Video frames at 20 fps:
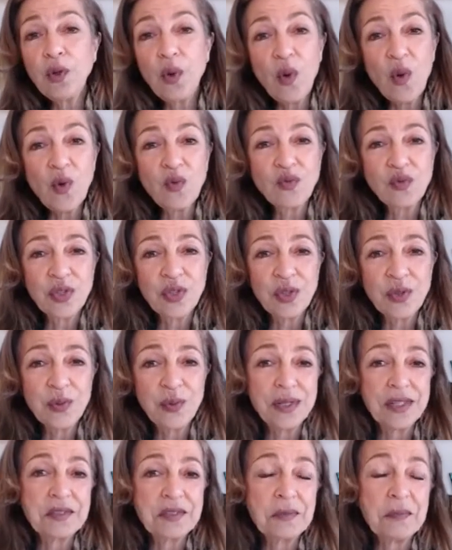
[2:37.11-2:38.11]
over
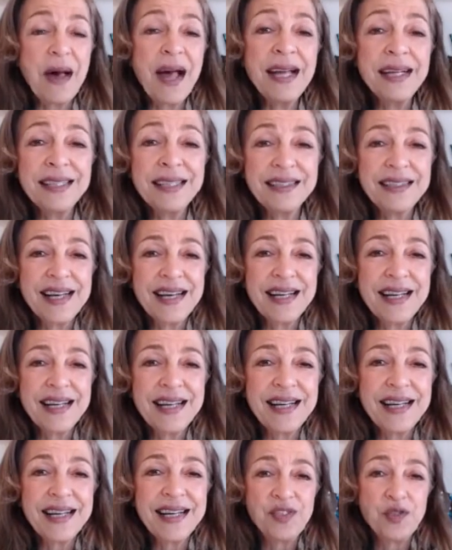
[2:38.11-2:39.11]
with my
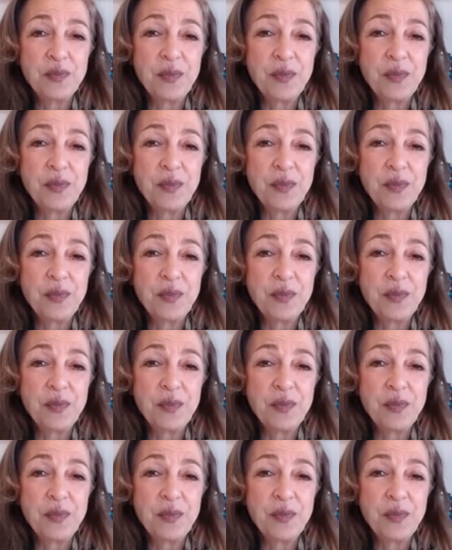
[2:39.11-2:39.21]
clients,